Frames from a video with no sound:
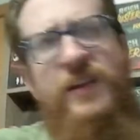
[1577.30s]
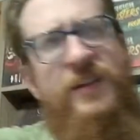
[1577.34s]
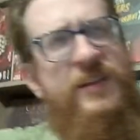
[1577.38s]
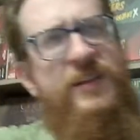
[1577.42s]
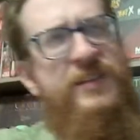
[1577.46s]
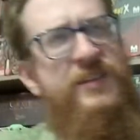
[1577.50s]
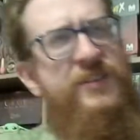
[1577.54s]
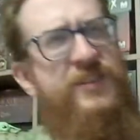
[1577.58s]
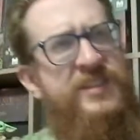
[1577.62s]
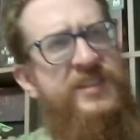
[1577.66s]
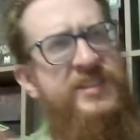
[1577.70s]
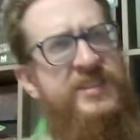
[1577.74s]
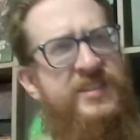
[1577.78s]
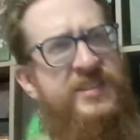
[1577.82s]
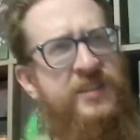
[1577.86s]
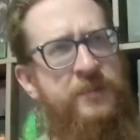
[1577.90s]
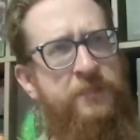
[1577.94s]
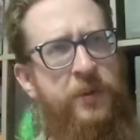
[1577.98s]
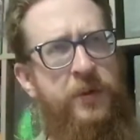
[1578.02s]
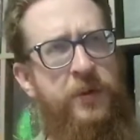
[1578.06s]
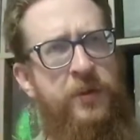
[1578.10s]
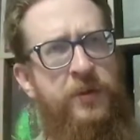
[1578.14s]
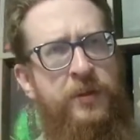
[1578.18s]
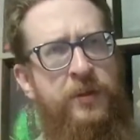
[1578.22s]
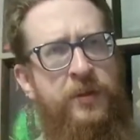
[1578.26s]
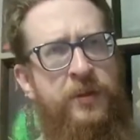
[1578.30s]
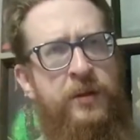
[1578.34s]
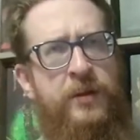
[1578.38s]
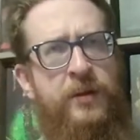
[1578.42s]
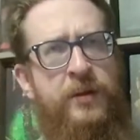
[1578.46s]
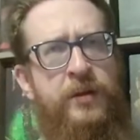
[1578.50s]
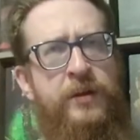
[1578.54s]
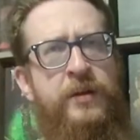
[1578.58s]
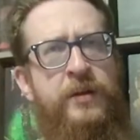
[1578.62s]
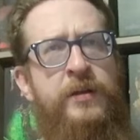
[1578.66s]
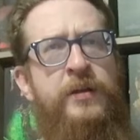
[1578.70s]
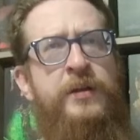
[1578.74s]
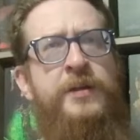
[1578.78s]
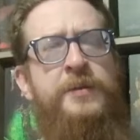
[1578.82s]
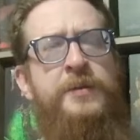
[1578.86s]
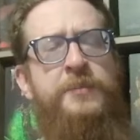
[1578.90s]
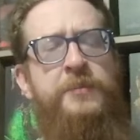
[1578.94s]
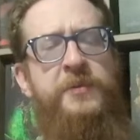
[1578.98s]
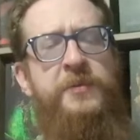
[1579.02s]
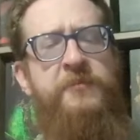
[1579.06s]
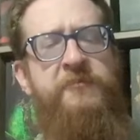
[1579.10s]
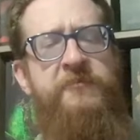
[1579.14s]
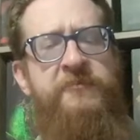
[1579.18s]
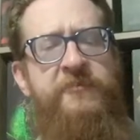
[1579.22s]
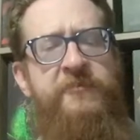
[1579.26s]
simple,
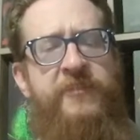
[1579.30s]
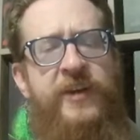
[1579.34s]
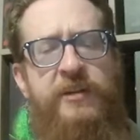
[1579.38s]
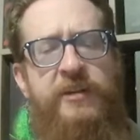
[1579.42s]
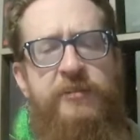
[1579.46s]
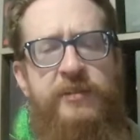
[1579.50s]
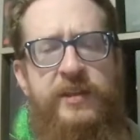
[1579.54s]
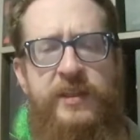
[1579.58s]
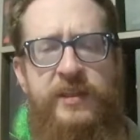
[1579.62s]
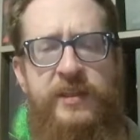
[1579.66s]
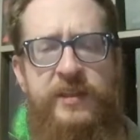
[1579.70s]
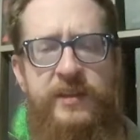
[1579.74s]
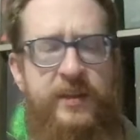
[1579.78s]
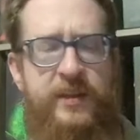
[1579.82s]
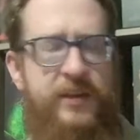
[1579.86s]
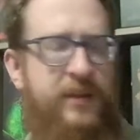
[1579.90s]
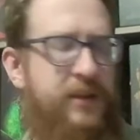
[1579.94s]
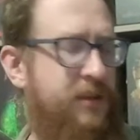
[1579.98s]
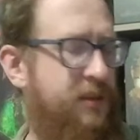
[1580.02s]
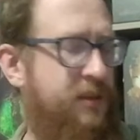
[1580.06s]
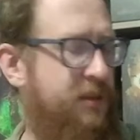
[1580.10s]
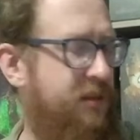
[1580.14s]
but very thinky.